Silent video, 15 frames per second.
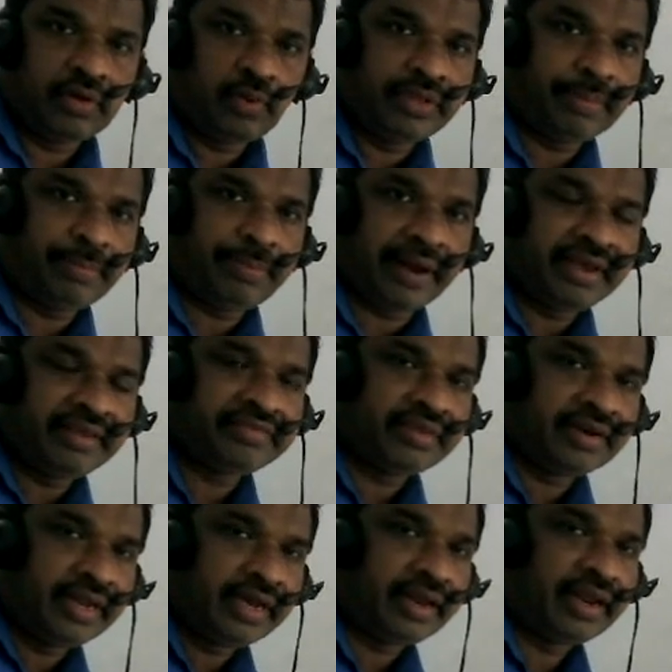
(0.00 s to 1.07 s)
When the price
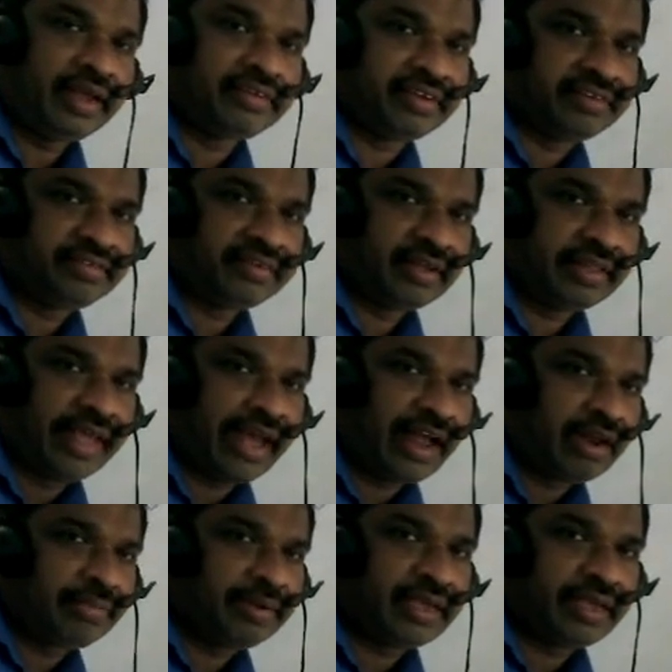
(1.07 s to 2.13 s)
decreases, there
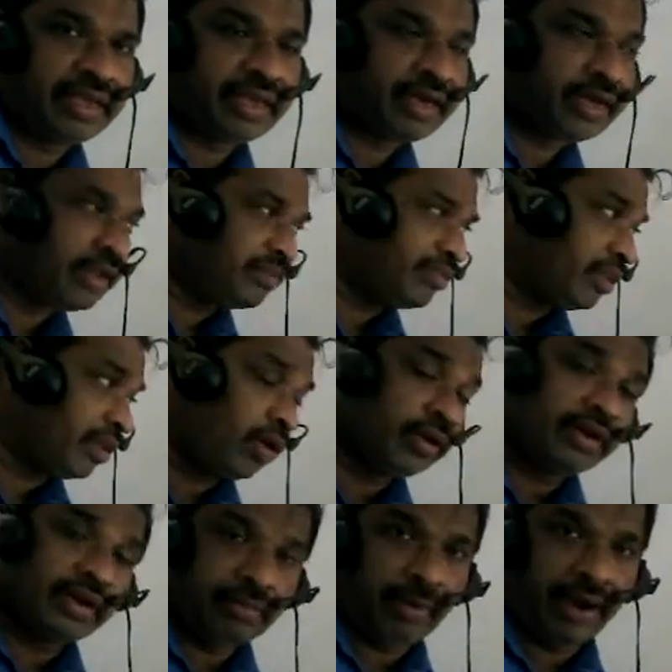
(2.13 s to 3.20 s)
will be increase in
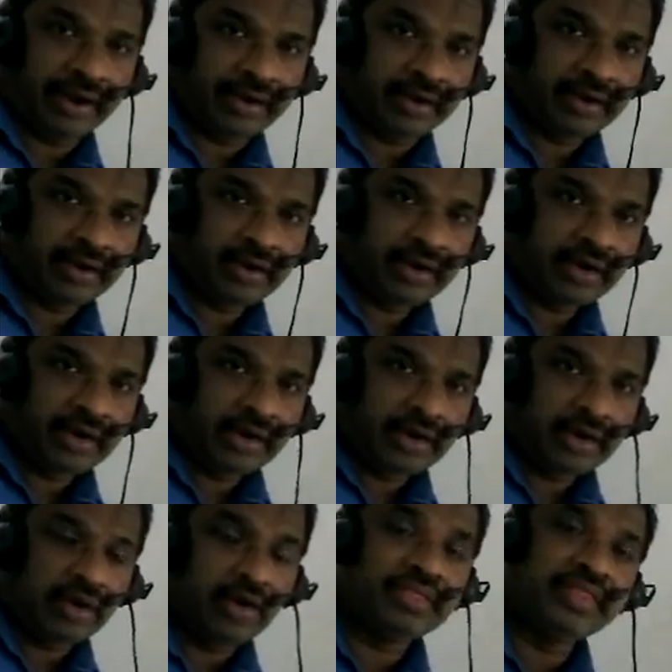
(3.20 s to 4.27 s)
quantity demand,
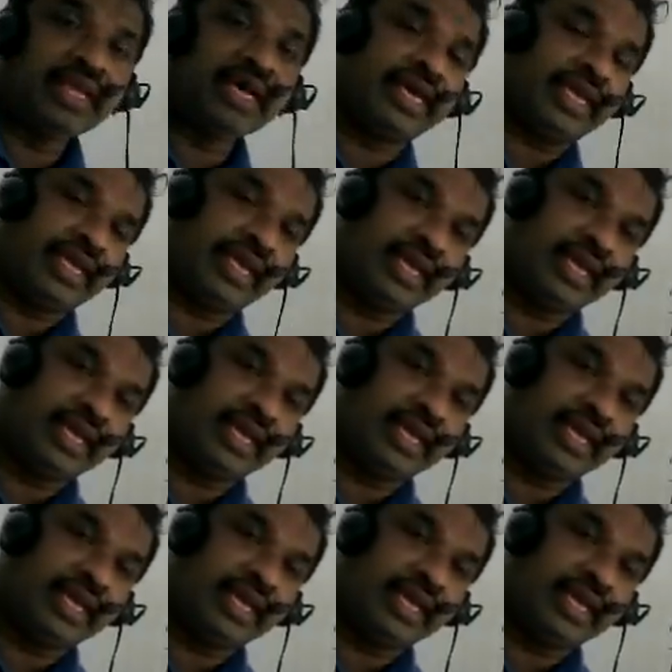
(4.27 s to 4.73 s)
not the